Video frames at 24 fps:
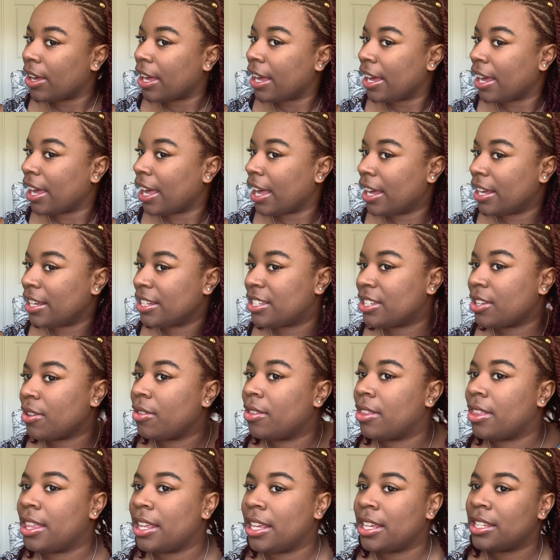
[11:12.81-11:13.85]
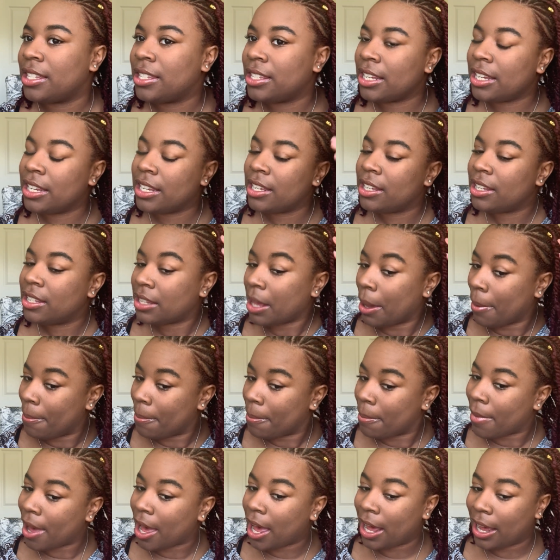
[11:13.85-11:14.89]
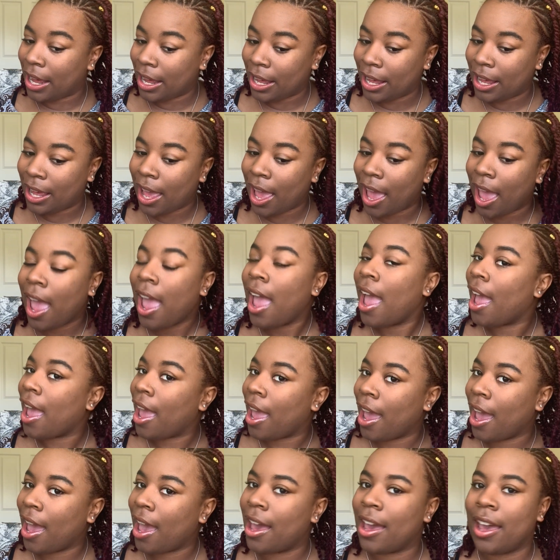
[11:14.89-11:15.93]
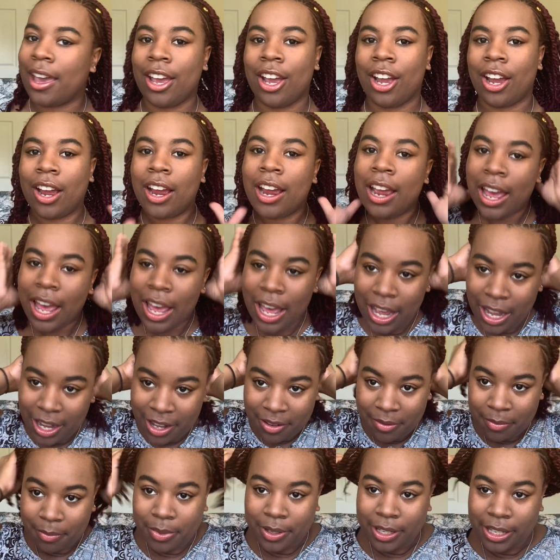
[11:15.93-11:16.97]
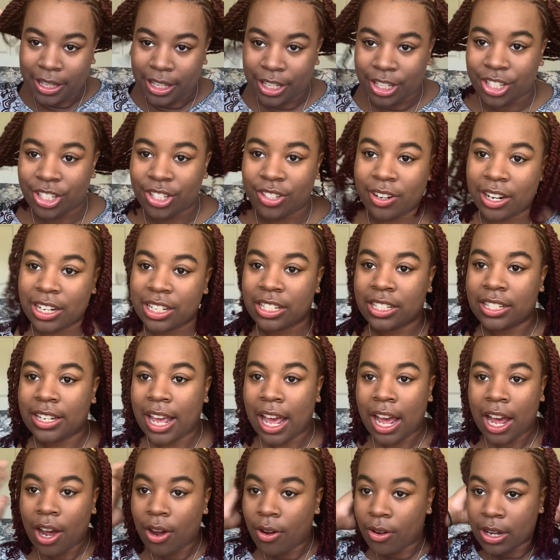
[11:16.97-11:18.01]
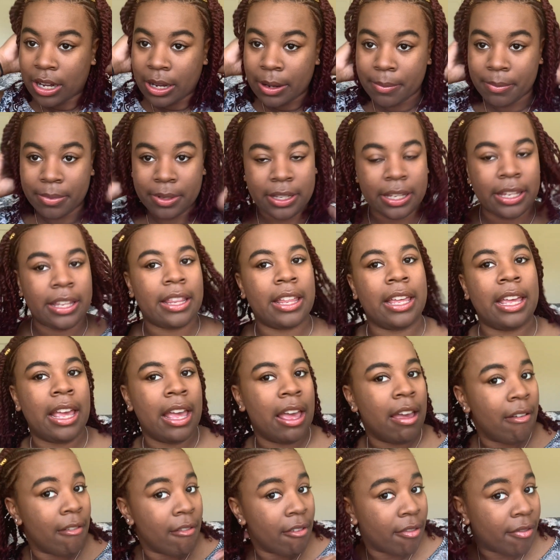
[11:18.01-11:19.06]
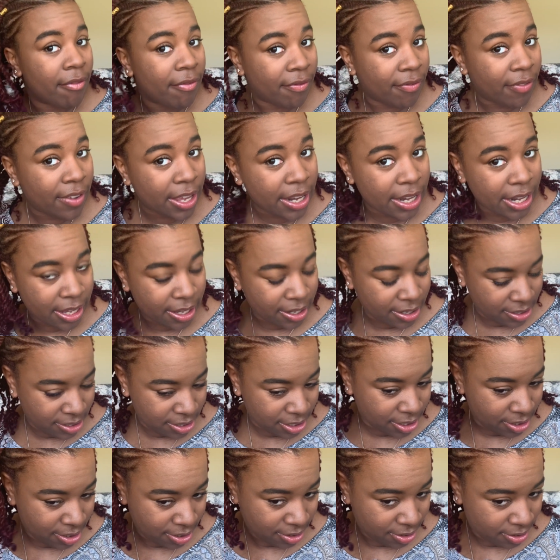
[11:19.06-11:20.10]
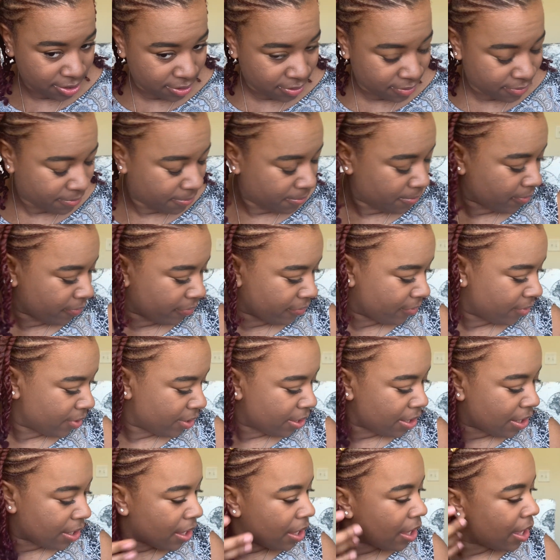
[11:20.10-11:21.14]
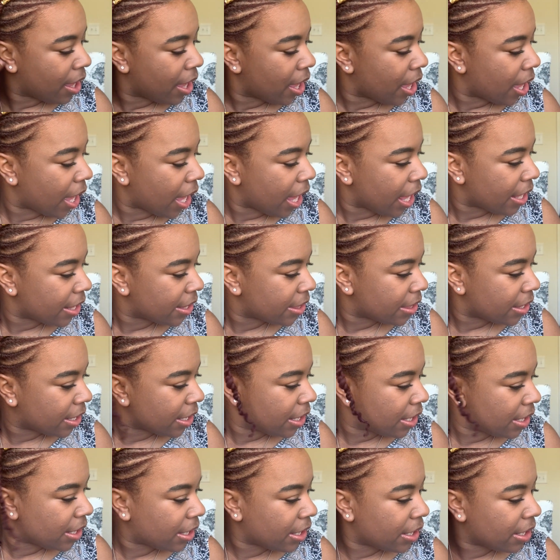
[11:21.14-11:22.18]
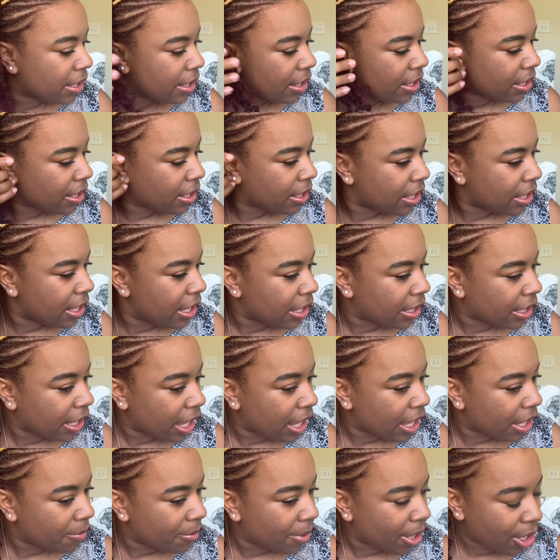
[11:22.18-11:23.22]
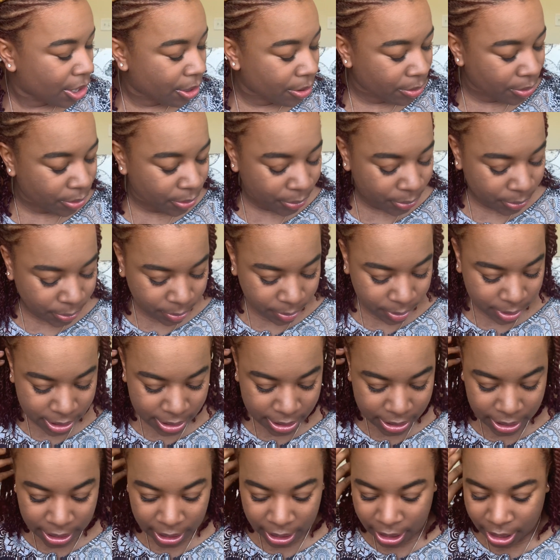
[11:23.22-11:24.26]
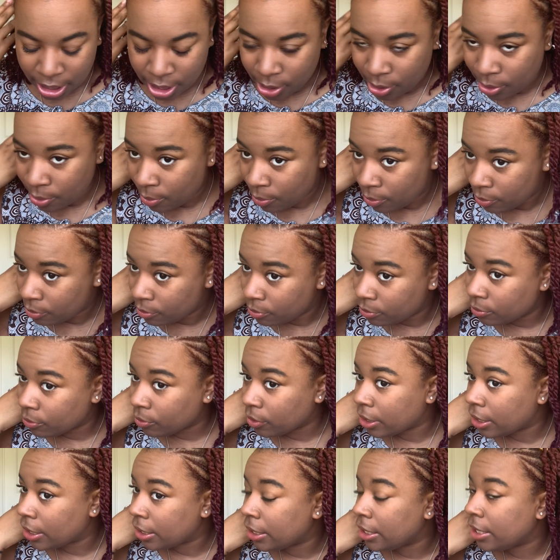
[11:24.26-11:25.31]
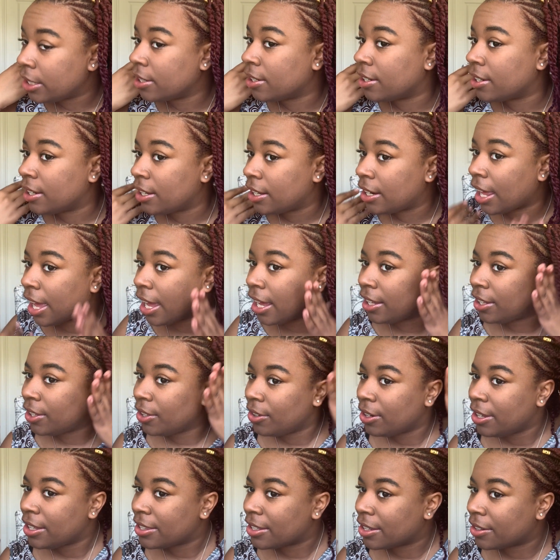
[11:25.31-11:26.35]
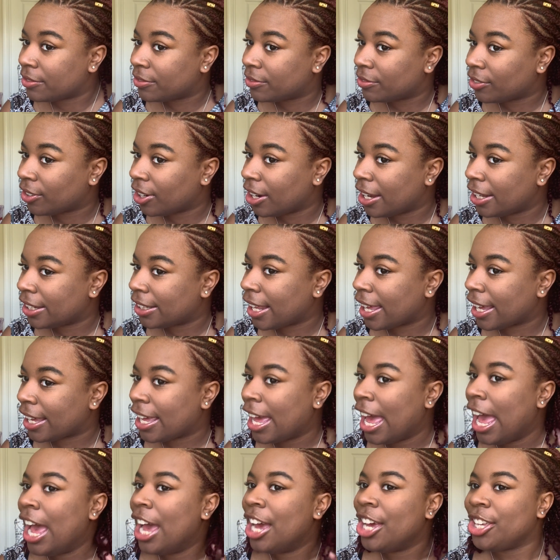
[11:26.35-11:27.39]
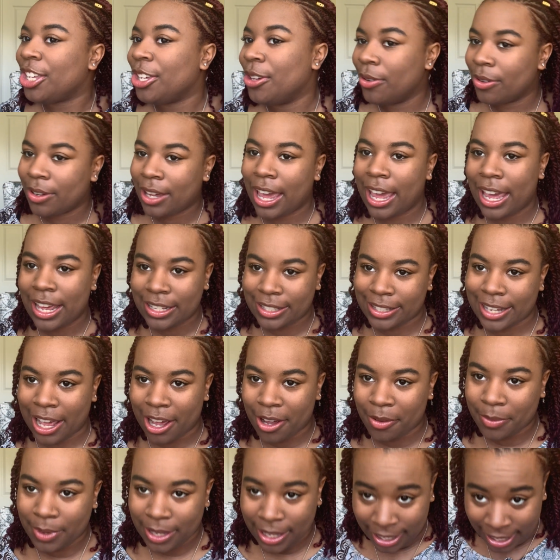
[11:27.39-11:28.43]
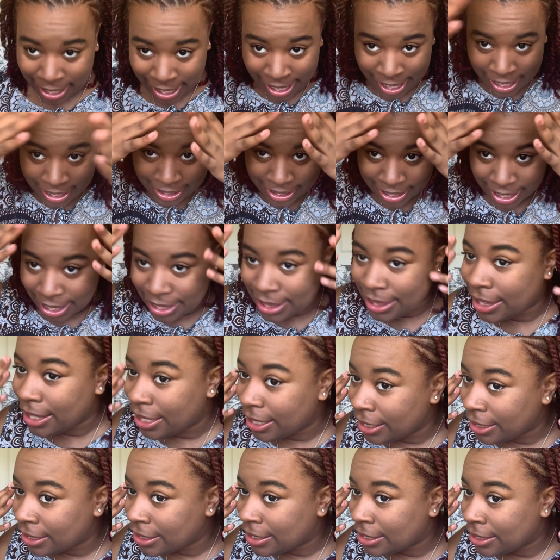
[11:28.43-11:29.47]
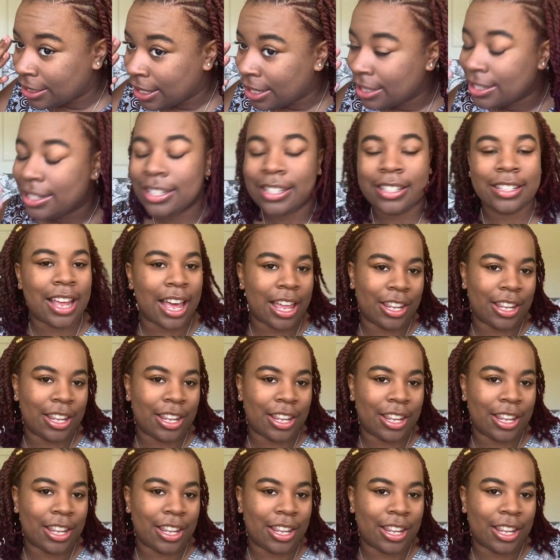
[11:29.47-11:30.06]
Okay guys, so this is my hair, completely stretched out, completely finished. I think it came out really good, including the front. Like, you can't tell me that this does